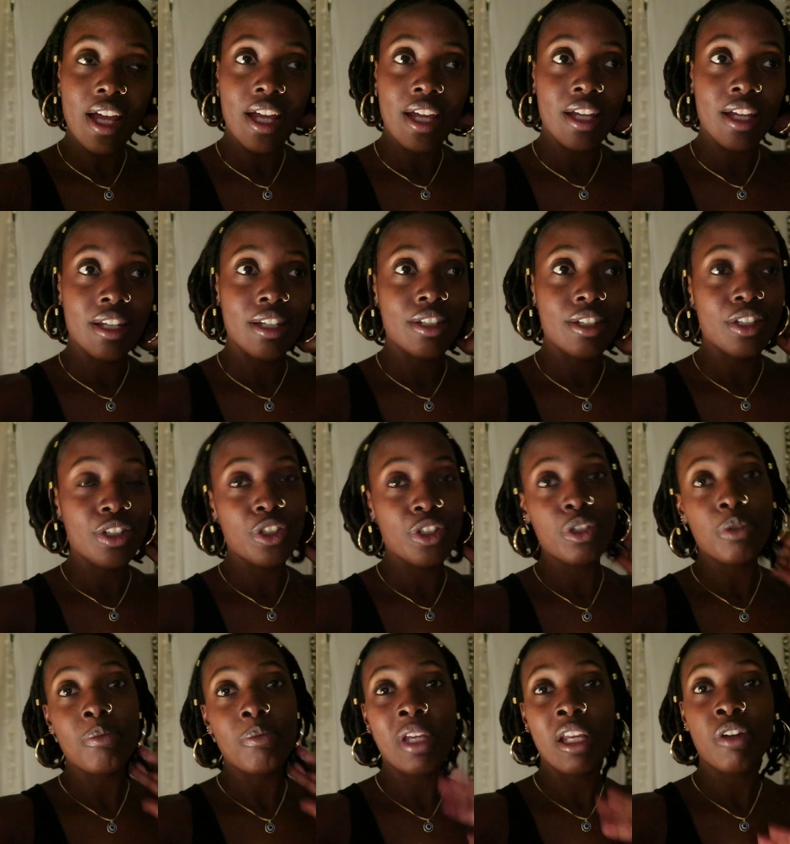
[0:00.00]
and
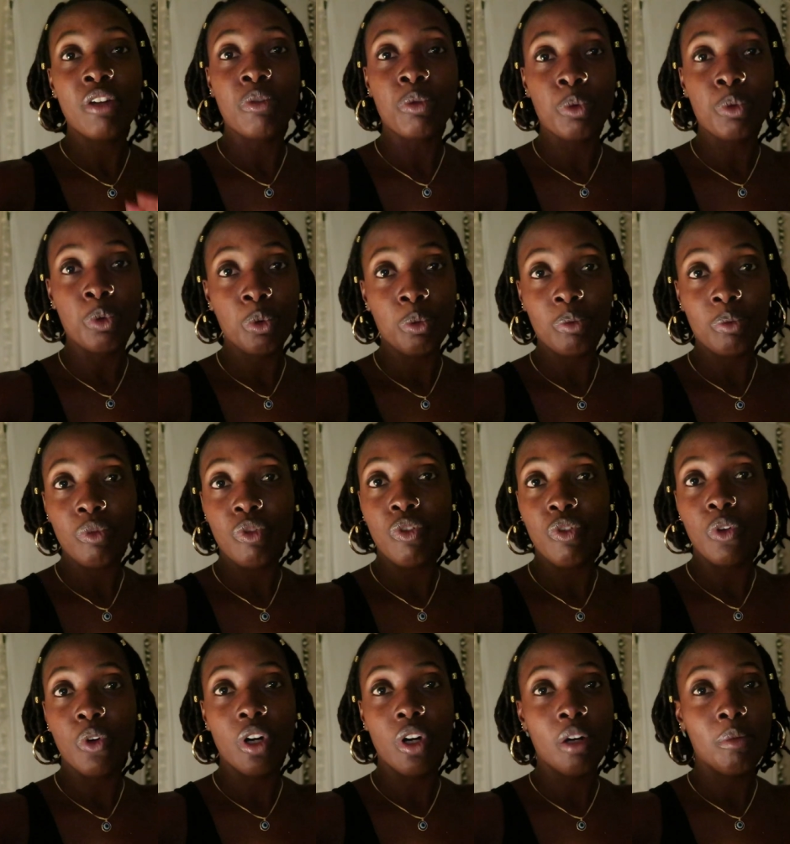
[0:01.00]
to make room
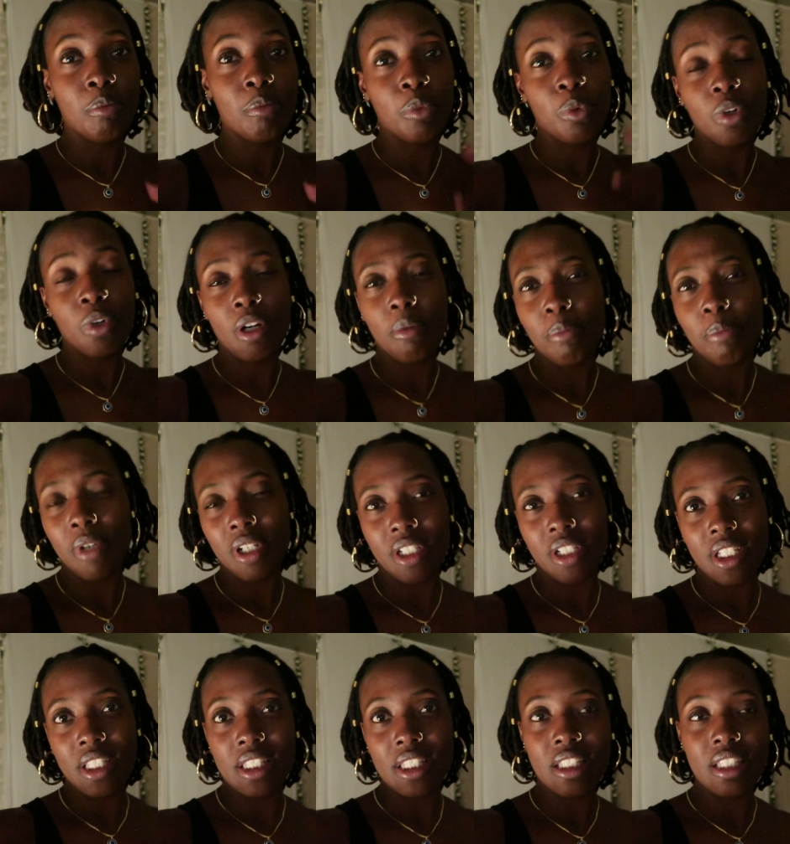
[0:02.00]
for a more
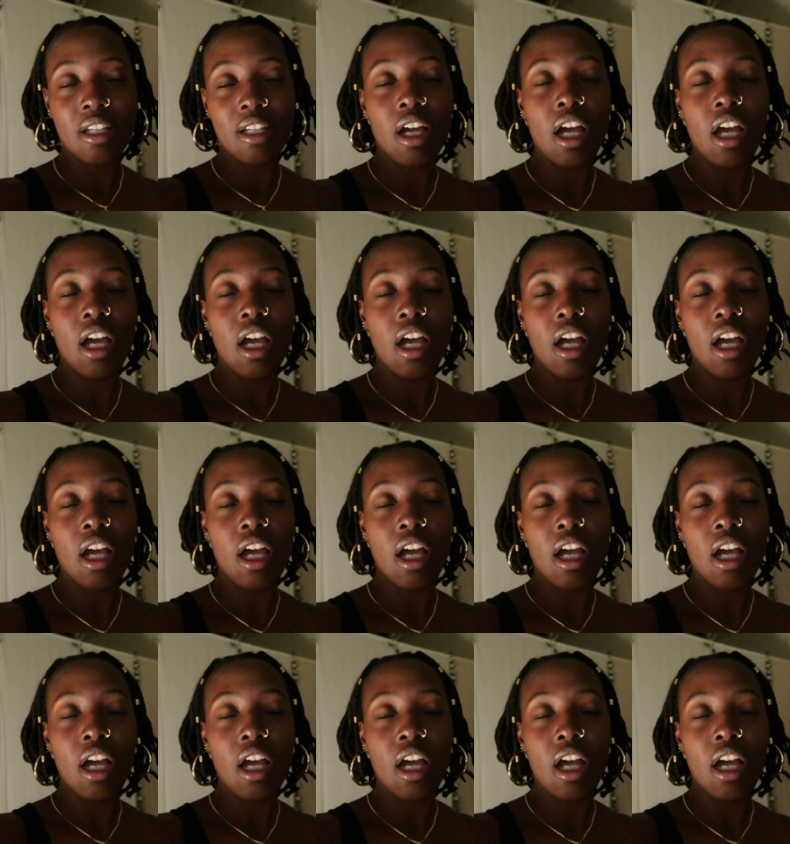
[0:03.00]
abundance